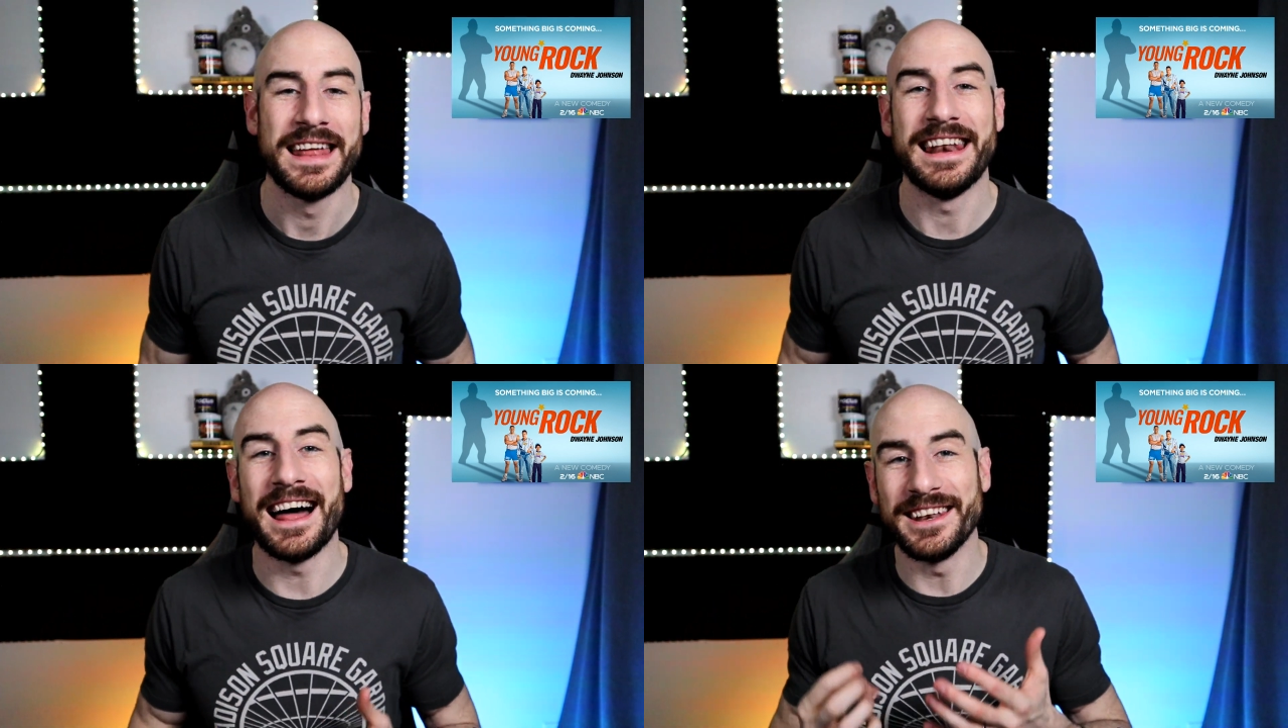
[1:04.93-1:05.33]

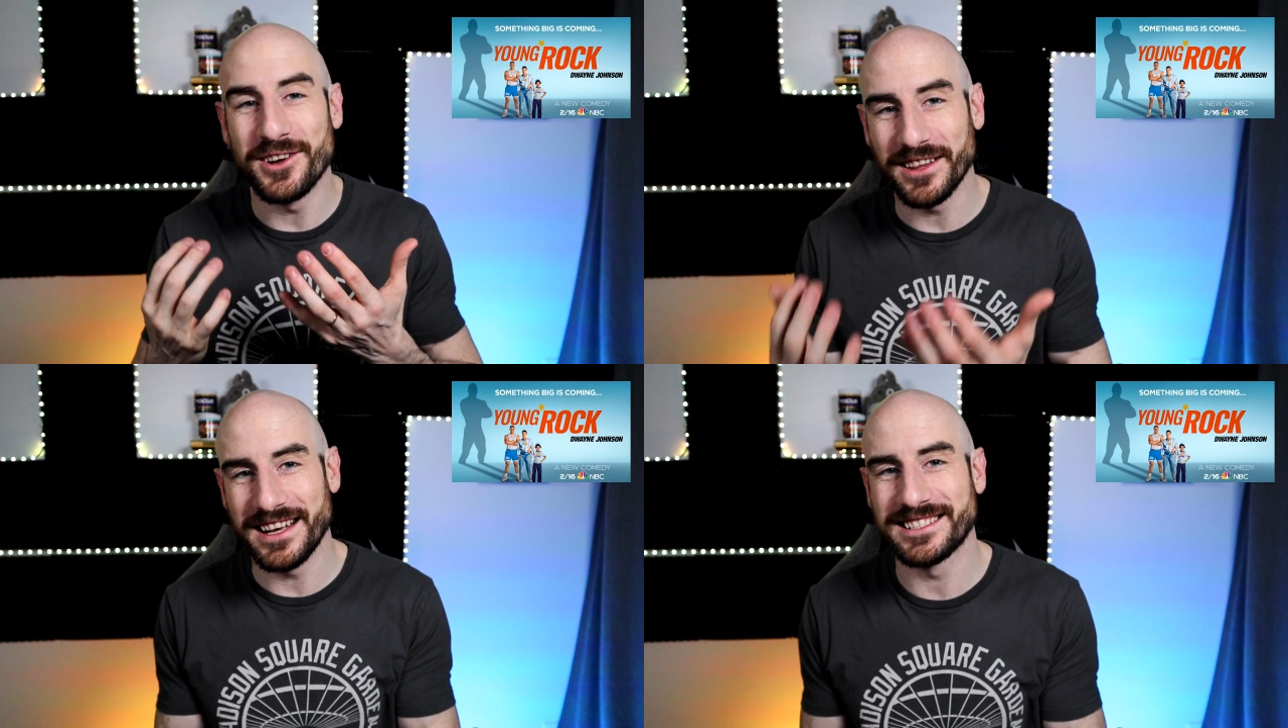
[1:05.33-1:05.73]
Not
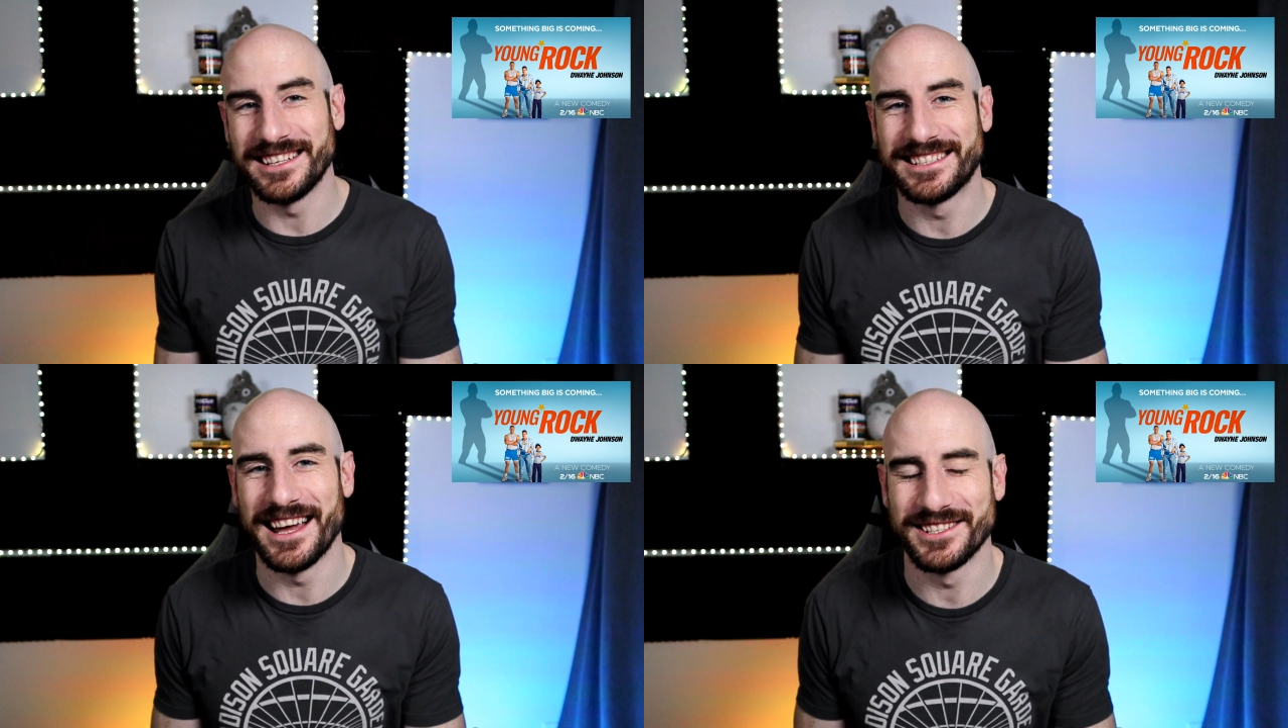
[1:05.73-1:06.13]
nearly as
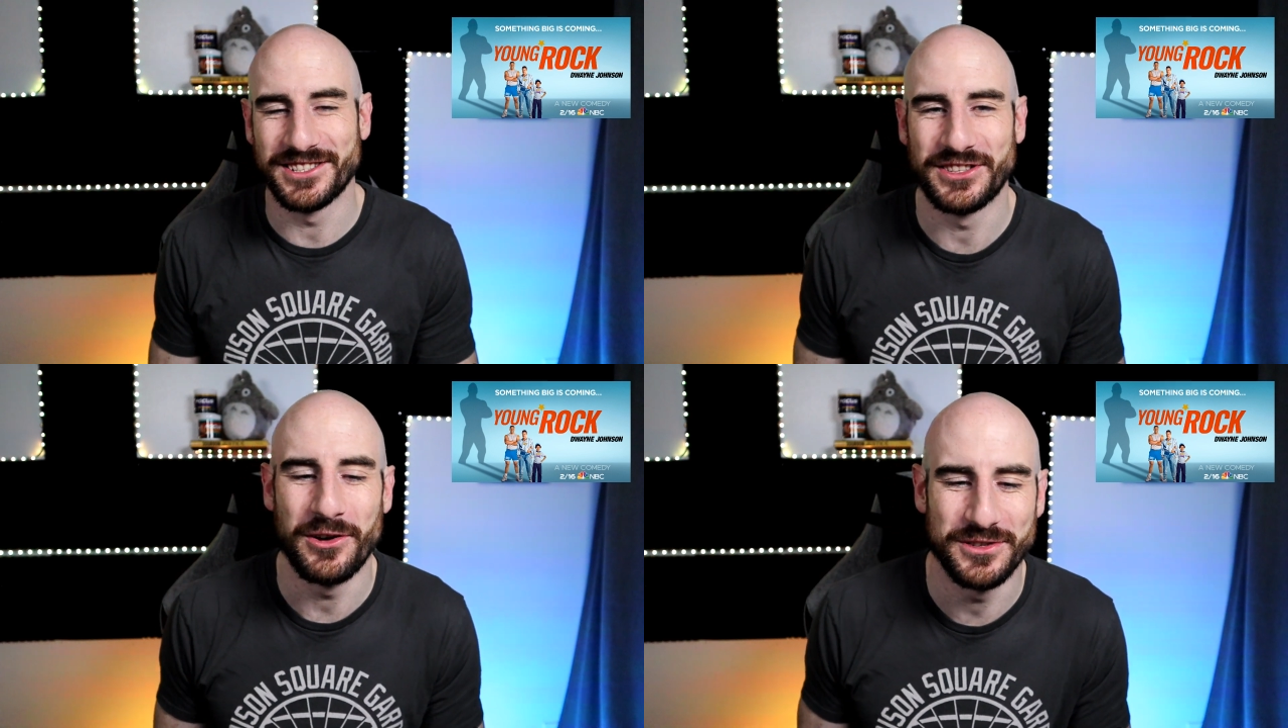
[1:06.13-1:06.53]
intense
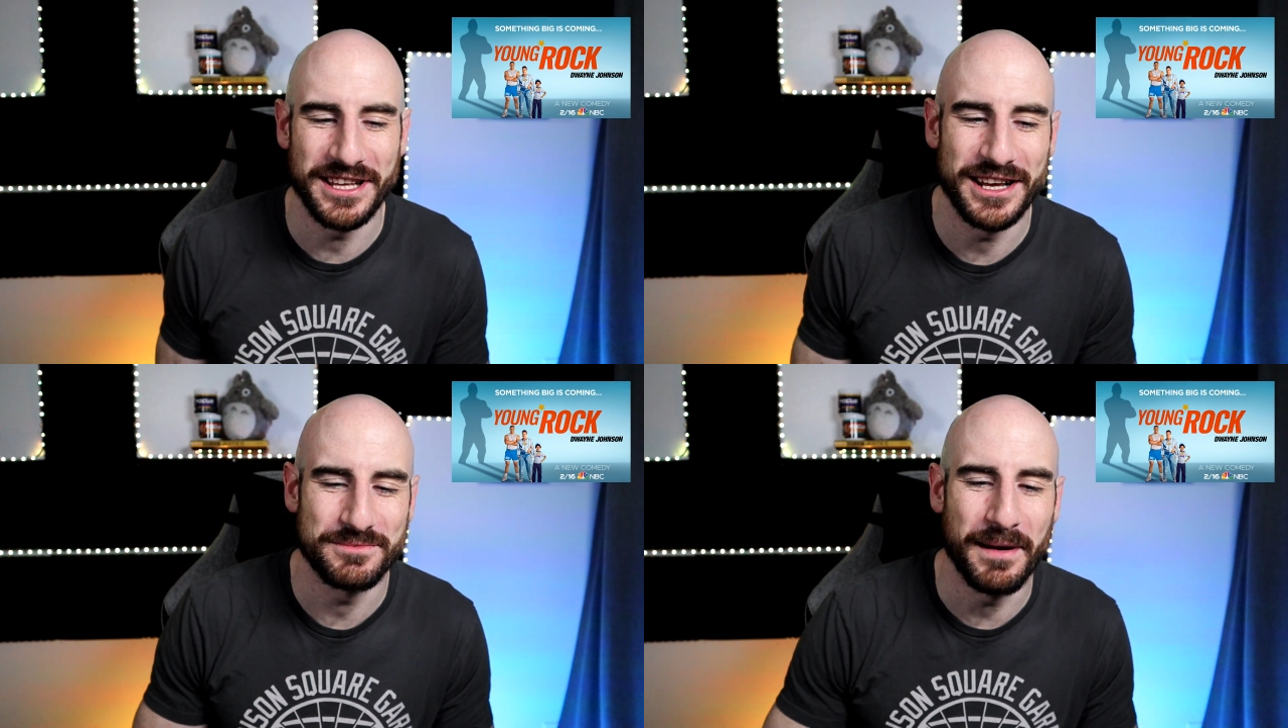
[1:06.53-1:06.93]
as those
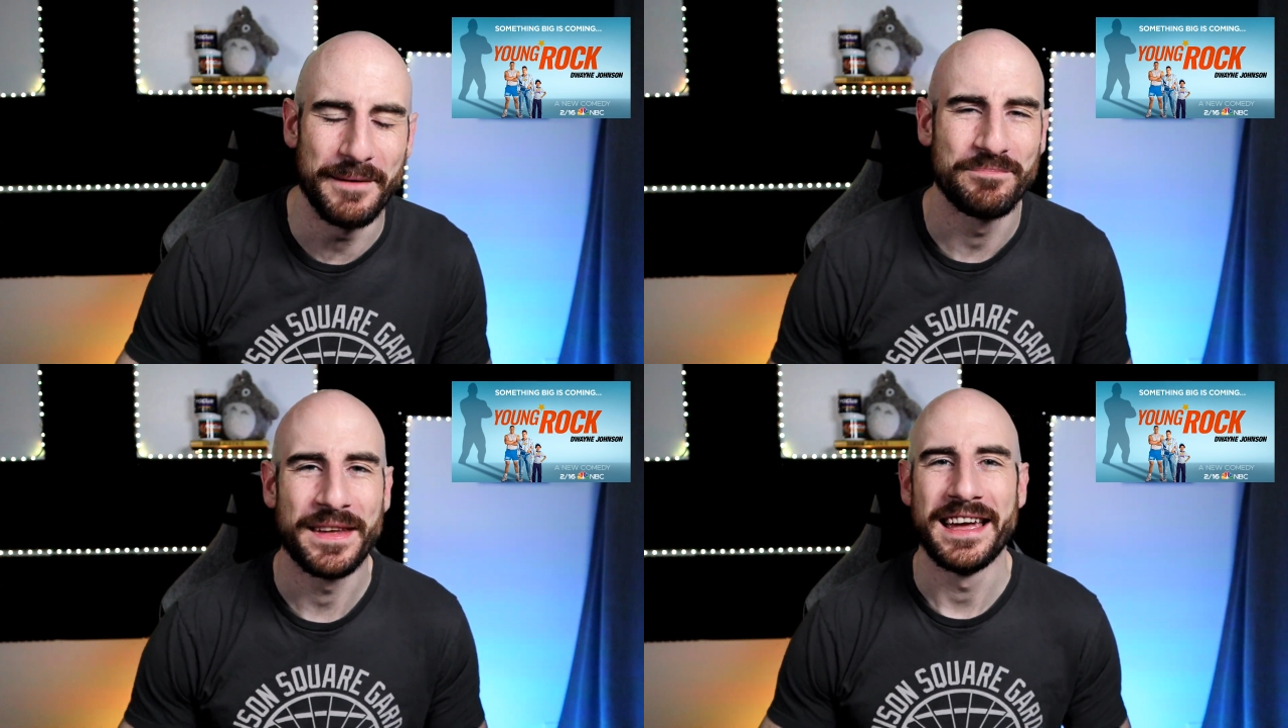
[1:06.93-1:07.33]
days, but